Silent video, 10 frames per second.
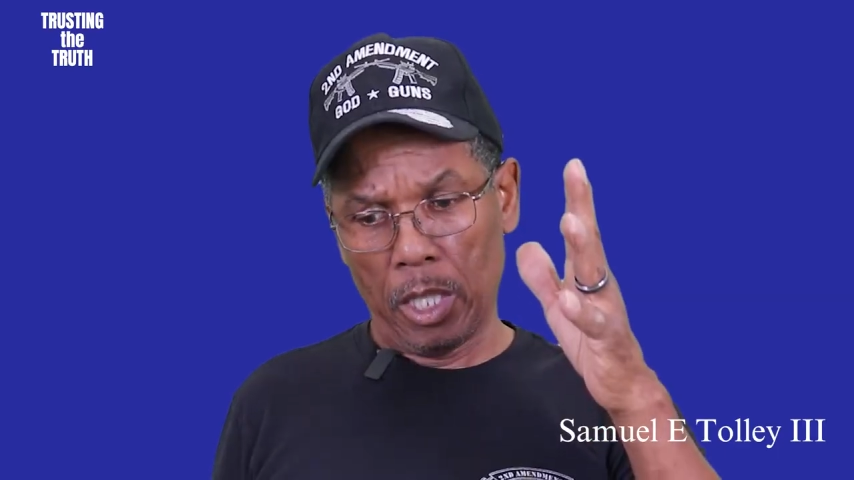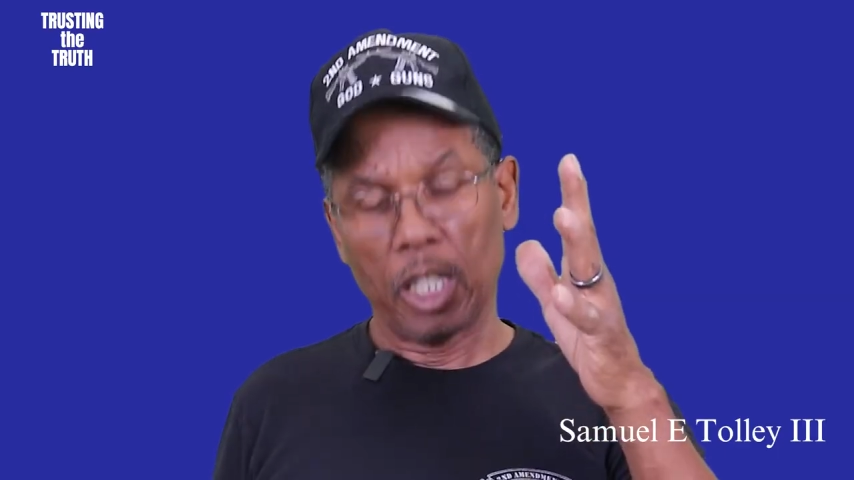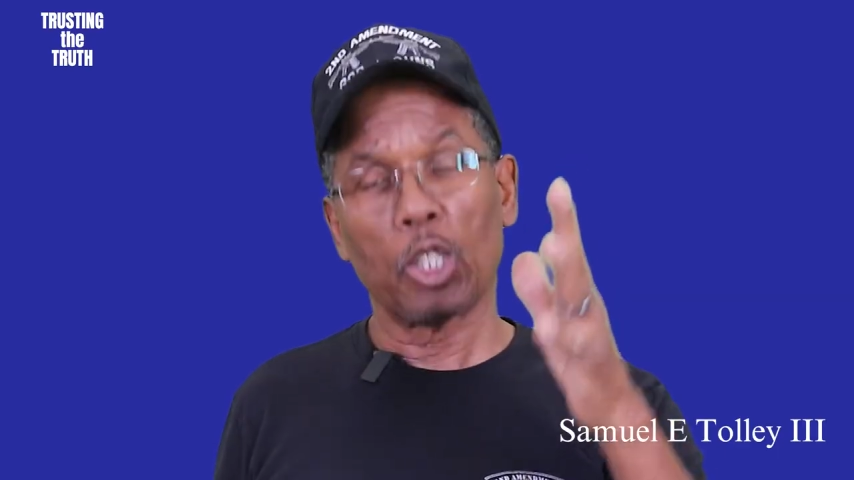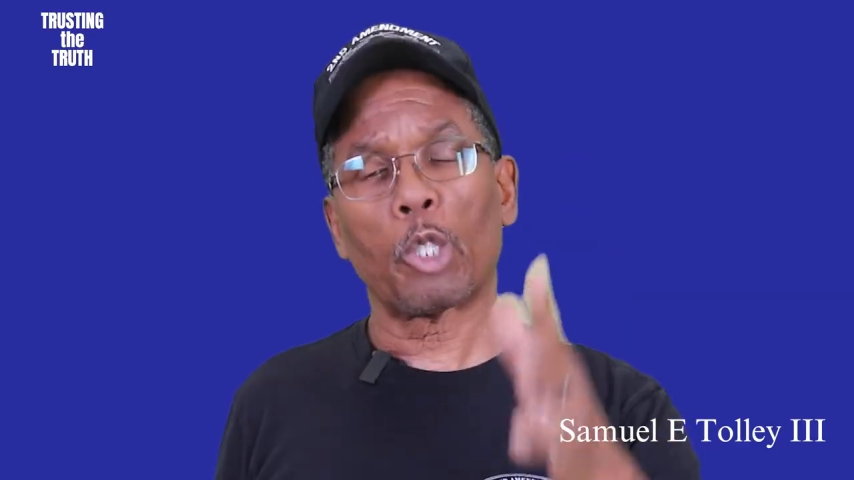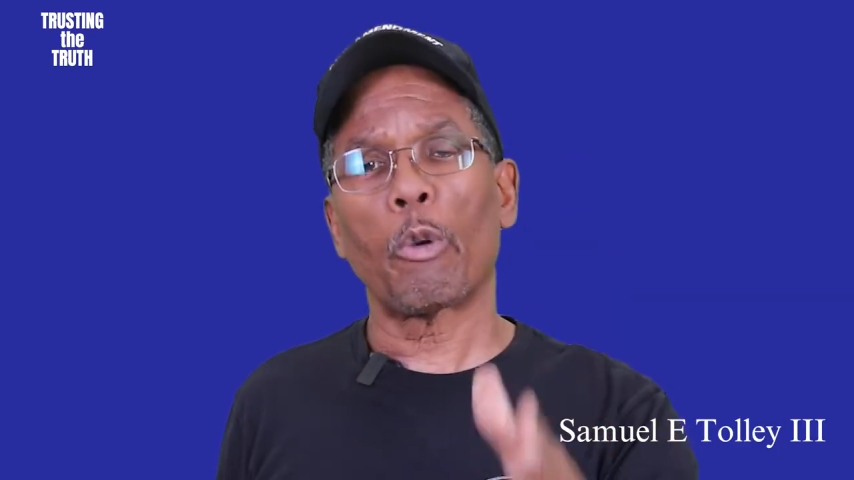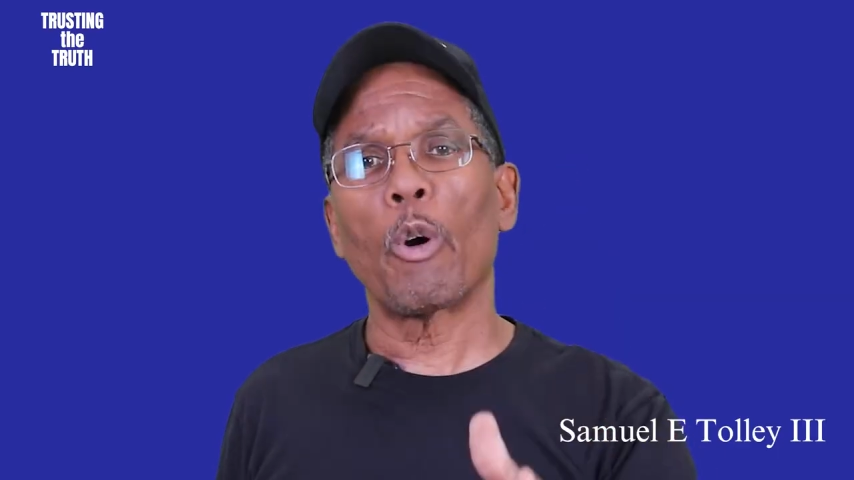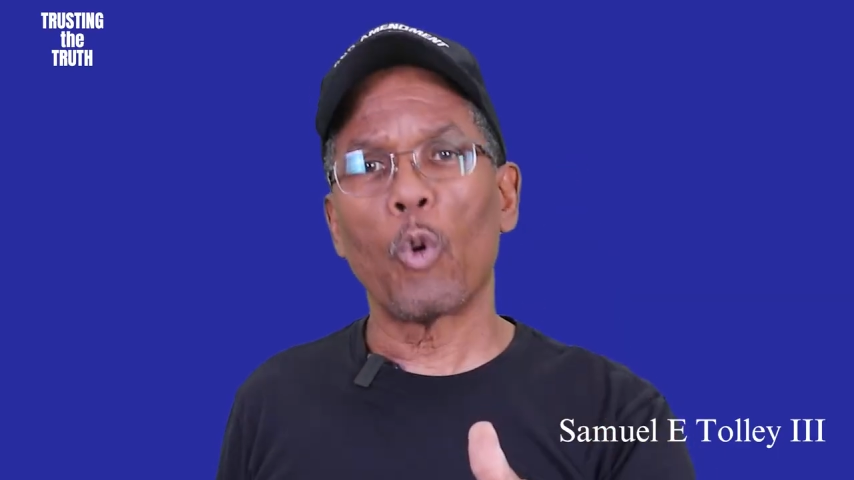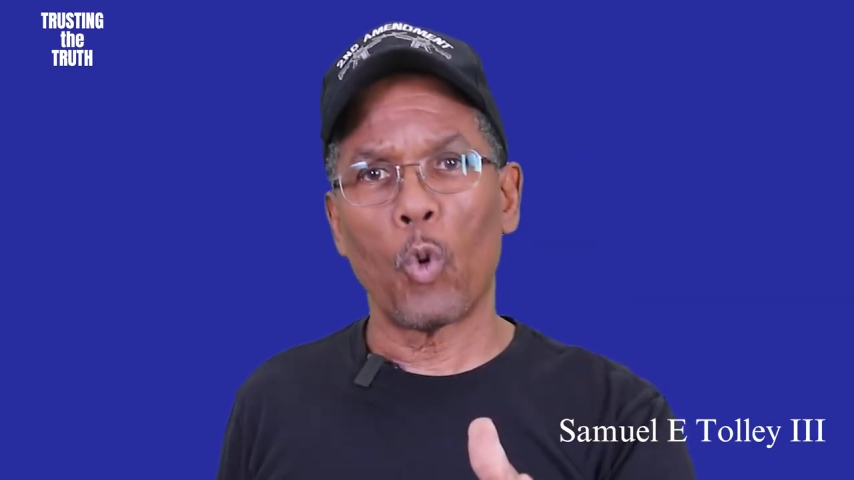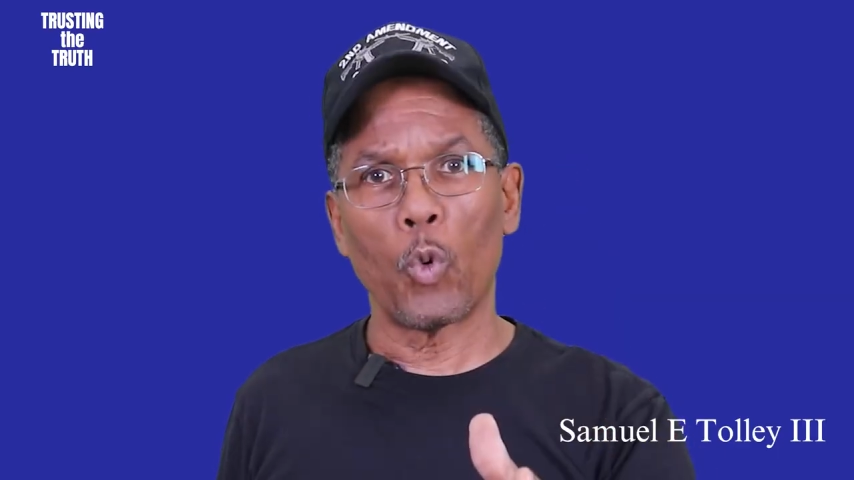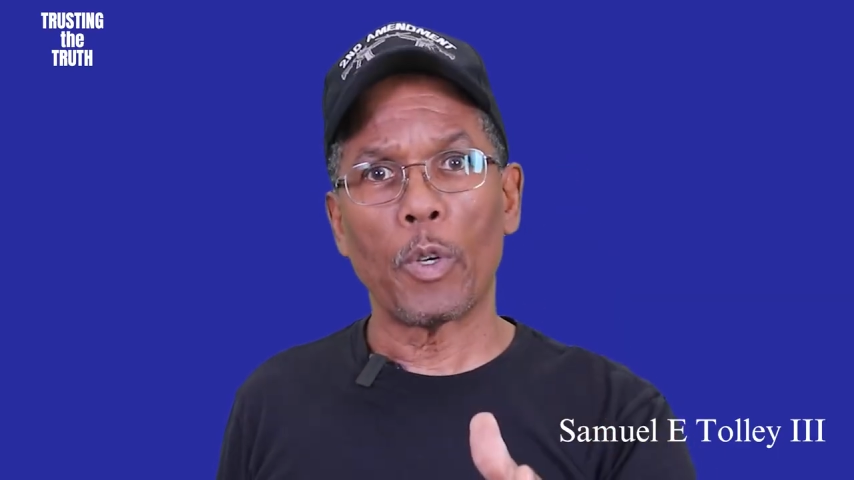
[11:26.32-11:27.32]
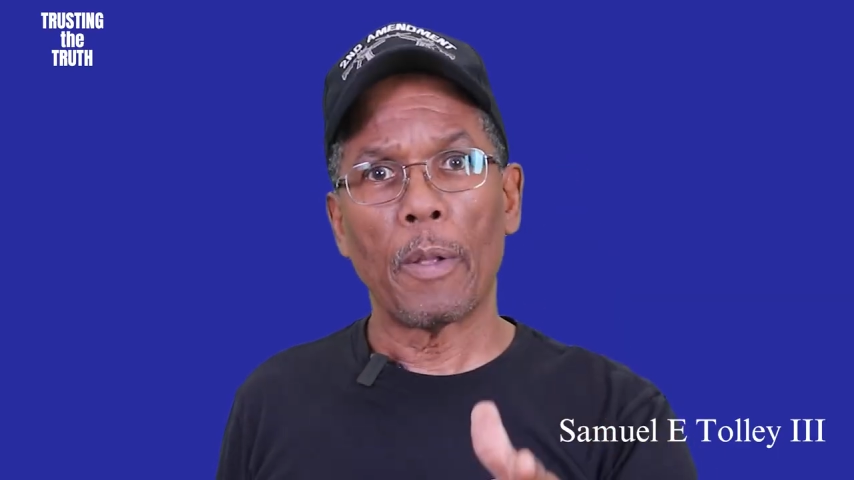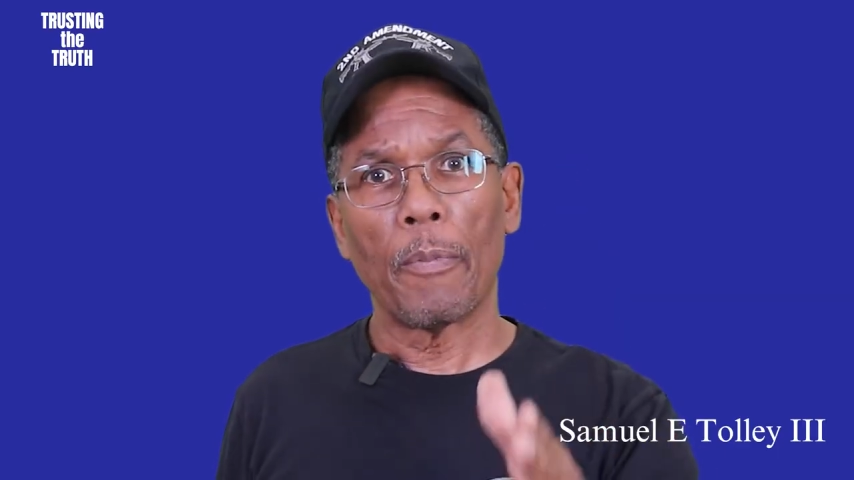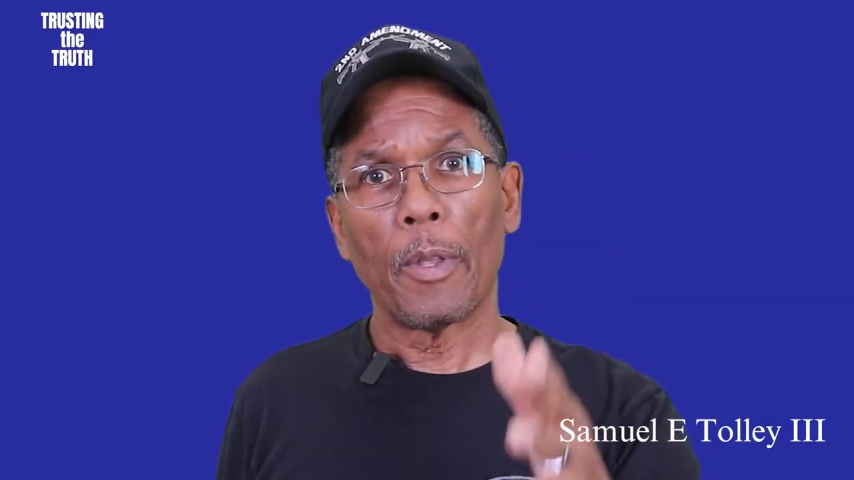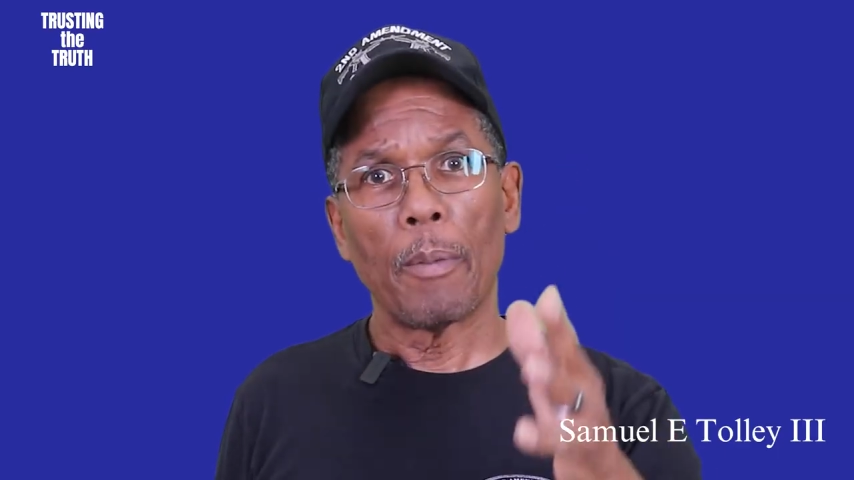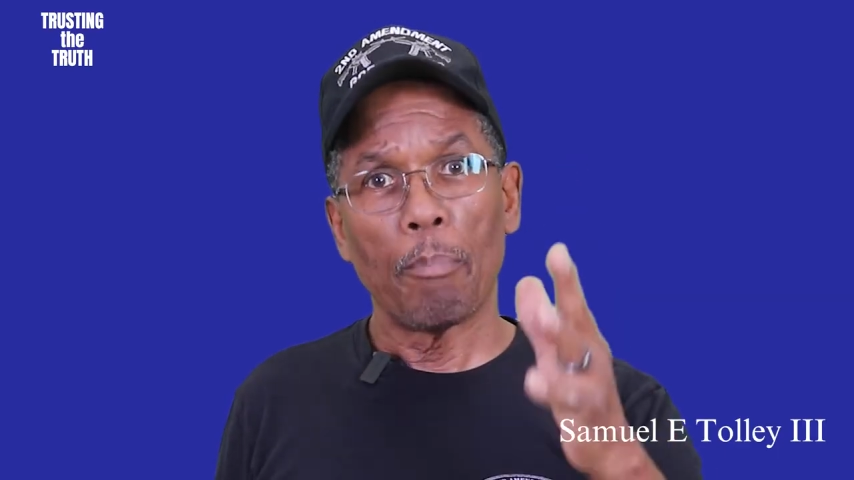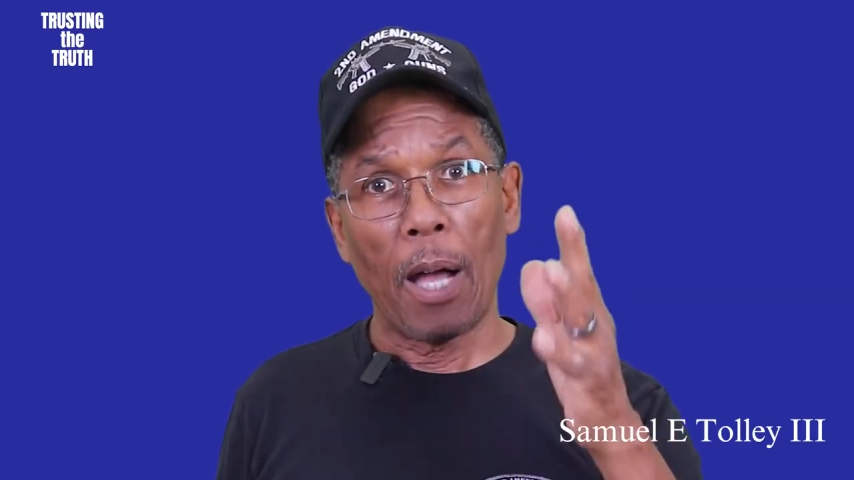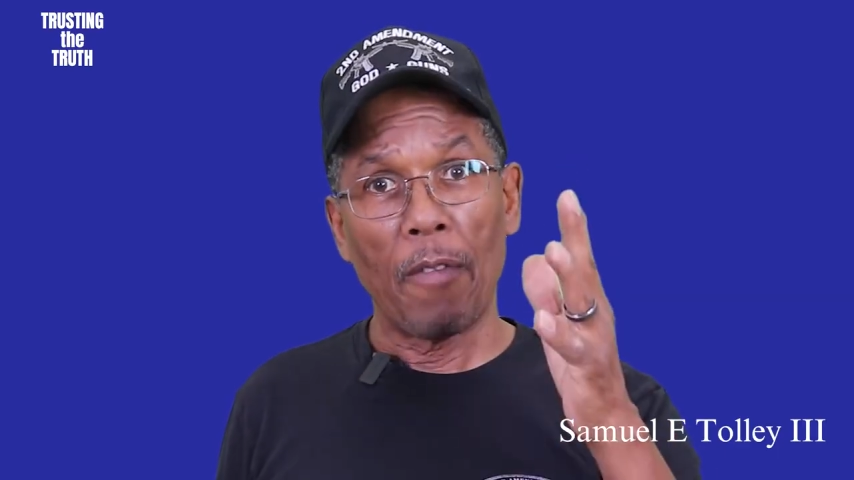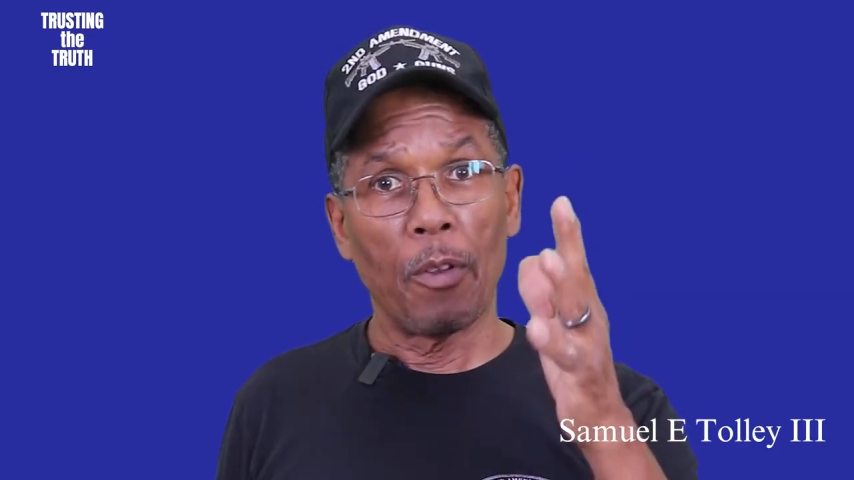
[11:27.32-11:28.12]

controlled by